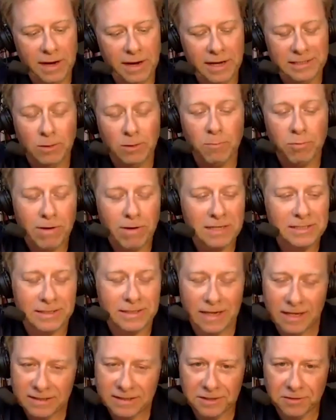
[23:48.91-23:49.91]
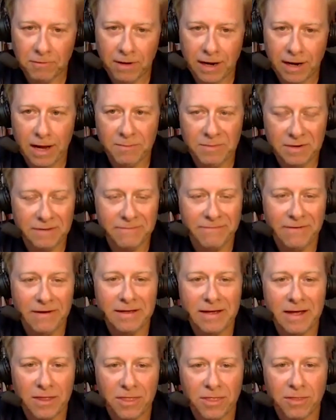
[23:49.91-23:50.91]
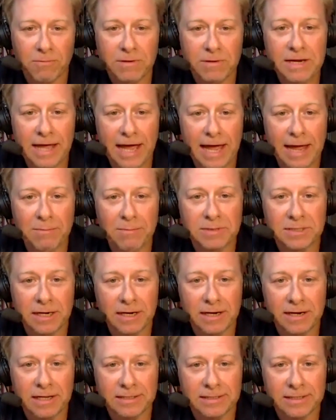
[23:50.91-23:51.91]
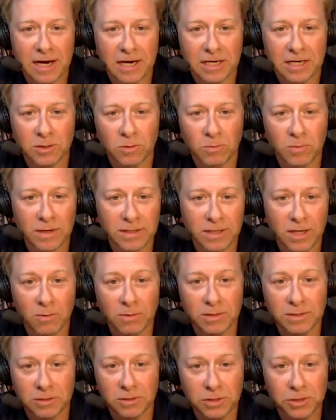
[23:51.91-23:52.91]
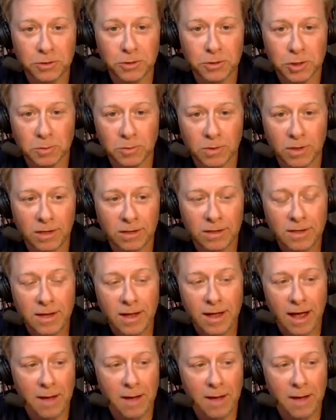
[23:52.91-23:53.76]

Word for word: It's unprecedented, right? I mean, the fact you get three games in an international window is unusual.